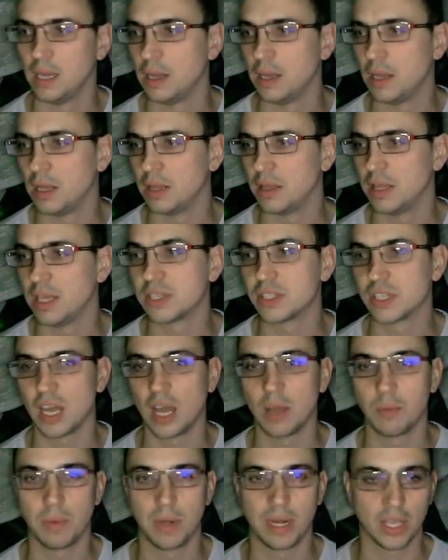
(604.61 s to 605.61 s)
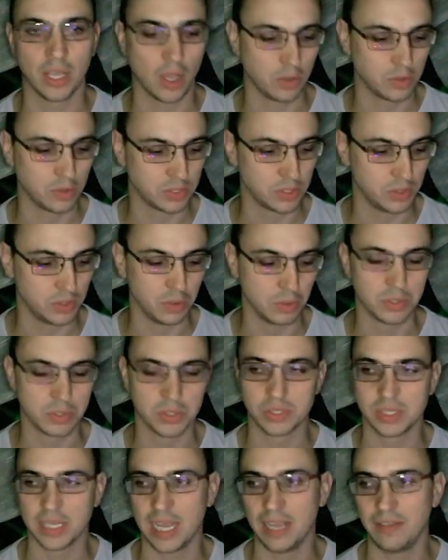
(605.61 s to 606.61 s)
This time when I go to
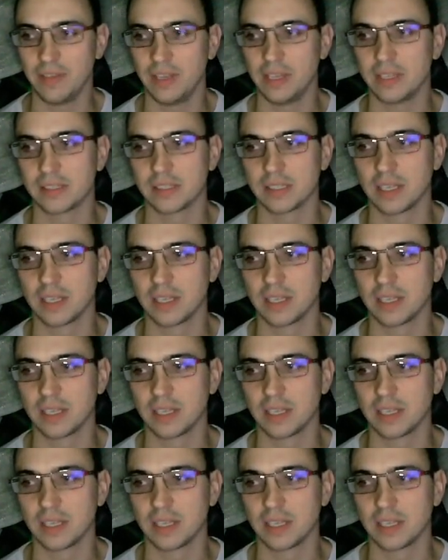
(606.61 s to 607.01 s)
save it,